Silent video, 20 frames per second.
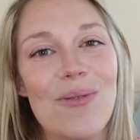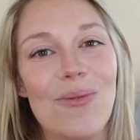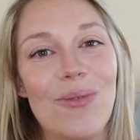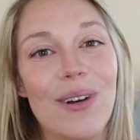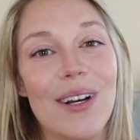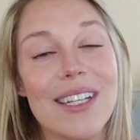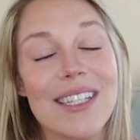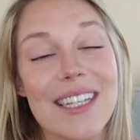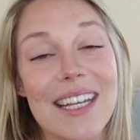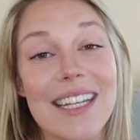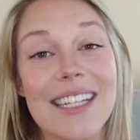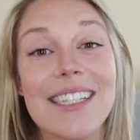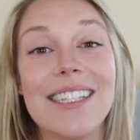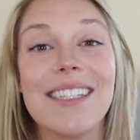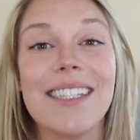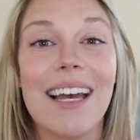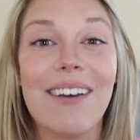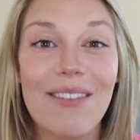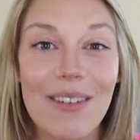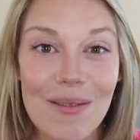was
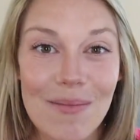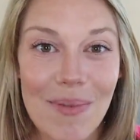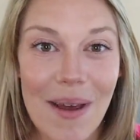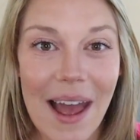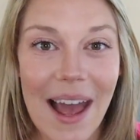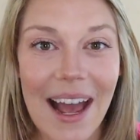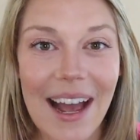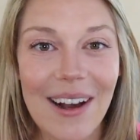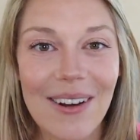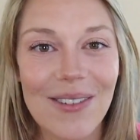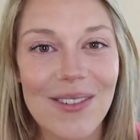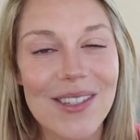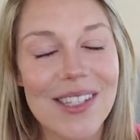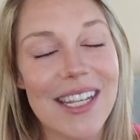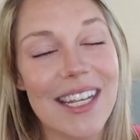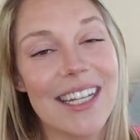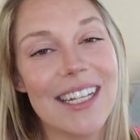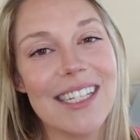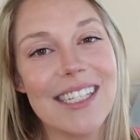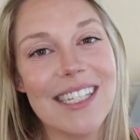7 pounds
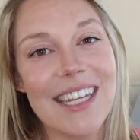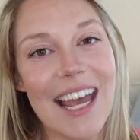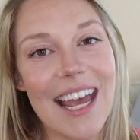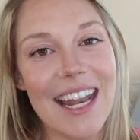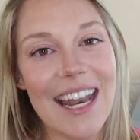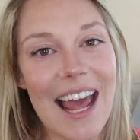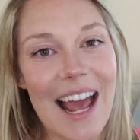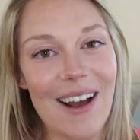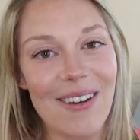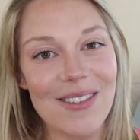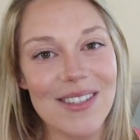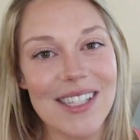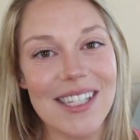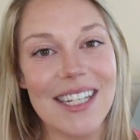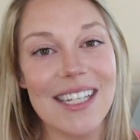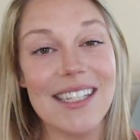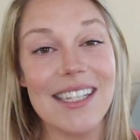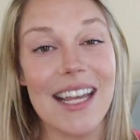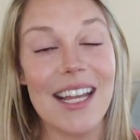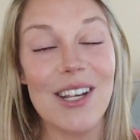and 10
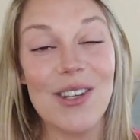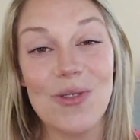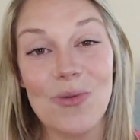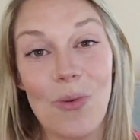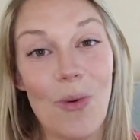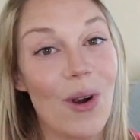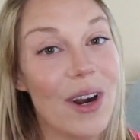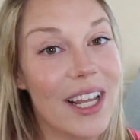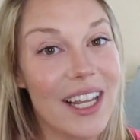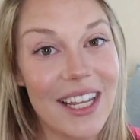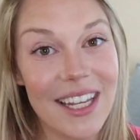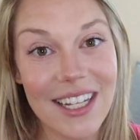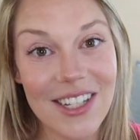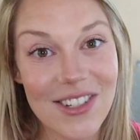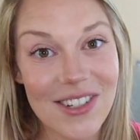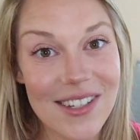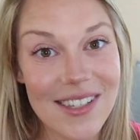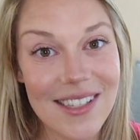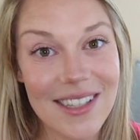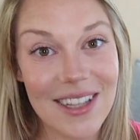ounces and 20
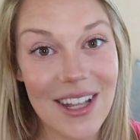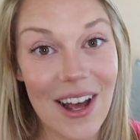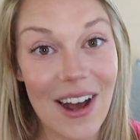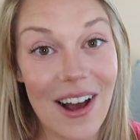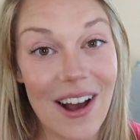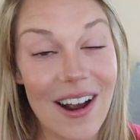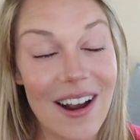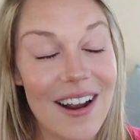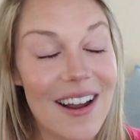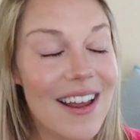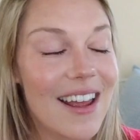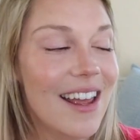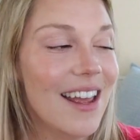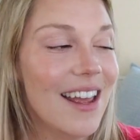inches long.